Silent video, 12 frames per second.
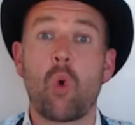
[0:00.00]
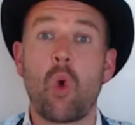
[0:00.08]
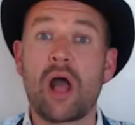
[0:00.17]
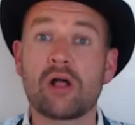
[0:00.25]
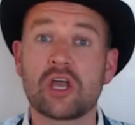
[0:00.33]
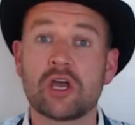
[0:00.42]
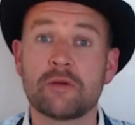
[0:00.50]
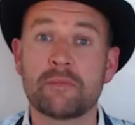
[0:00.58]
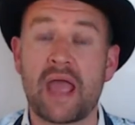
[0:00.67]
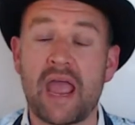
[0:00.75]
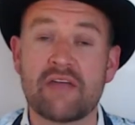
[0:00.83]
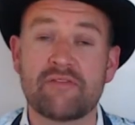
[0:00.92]

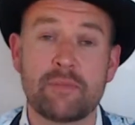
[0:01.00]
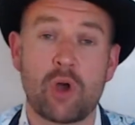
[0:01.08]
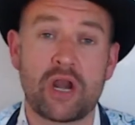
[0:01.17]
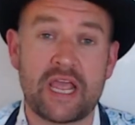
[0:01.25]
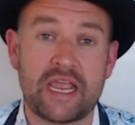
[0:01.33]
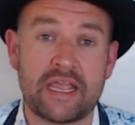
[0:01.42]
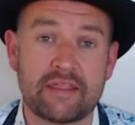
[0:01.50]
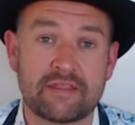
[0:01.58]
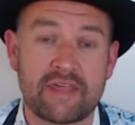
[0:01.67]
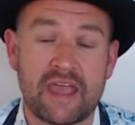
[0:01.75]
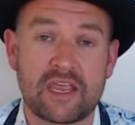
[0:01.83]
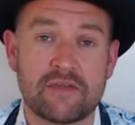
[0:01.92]
welcome everybody.
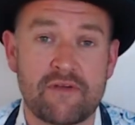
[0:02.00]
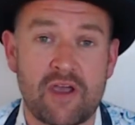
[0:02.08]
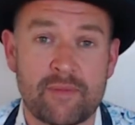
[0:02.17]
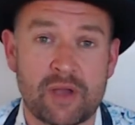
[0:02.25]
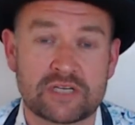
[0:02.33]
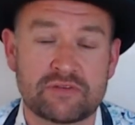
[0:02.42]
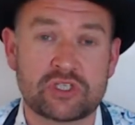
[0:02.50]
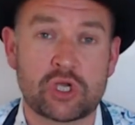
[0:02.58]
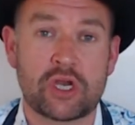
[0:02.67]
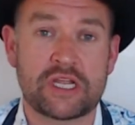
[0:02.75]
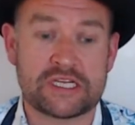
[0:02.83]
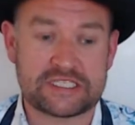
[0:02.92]
Thank you very much for
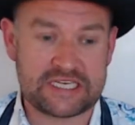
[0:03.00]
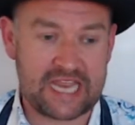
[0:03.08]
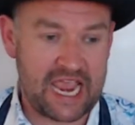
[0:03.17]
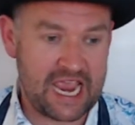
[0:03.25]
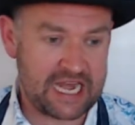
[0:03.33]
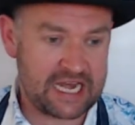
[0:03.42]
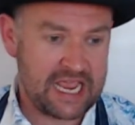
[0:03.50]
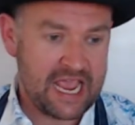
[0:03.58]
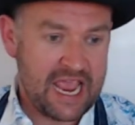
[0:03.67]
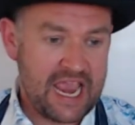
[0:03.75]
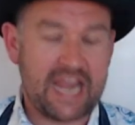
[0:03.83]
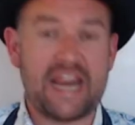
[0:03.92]
joining us again.
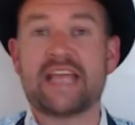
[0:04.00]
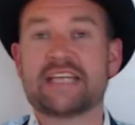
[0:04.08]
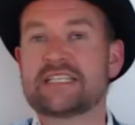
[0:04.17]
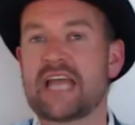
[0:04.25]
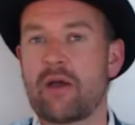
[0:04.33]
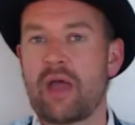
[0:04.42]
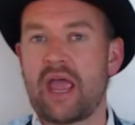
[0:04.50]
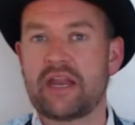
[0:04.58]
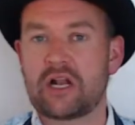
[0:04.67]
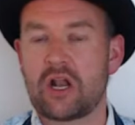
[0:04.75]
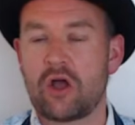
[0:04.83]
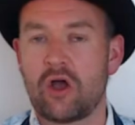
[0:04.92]
It is now 8
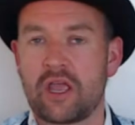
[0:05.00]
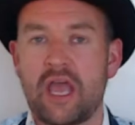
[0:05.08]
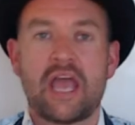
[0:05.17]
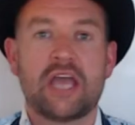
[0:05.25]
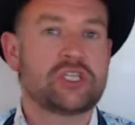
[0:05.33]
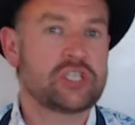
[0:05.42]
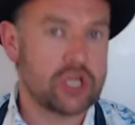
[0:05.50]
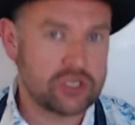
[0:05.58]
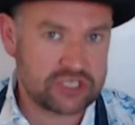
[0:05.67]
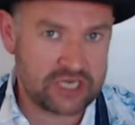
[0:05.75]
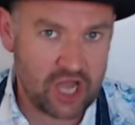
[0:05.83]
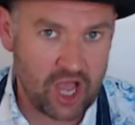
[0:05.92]
o'clock.
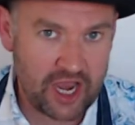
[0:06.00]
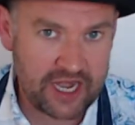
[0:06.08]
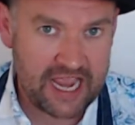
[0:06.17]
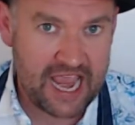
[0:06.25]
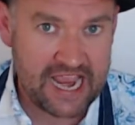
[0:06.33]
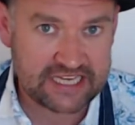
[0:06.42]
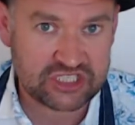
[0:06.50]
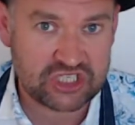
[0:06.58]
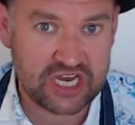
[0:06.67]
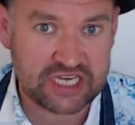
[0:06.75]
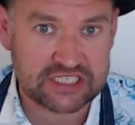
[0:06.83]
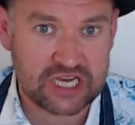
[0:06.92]
Tuesday night is
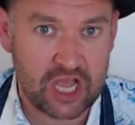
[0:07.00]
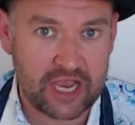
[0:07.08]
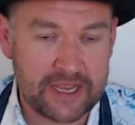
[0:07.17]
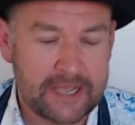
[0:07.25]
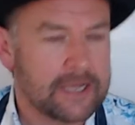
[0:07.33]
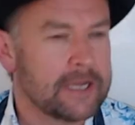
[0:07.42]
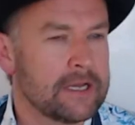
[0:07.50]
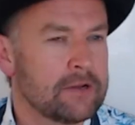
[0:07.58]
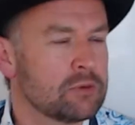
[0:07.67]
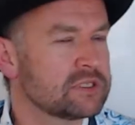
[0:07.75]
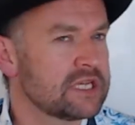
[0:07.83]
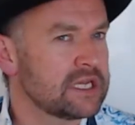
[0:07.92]
cheese night.
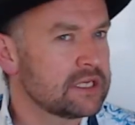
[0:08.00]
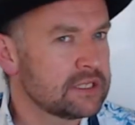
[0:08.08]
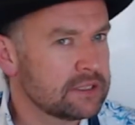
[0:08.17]
What's that?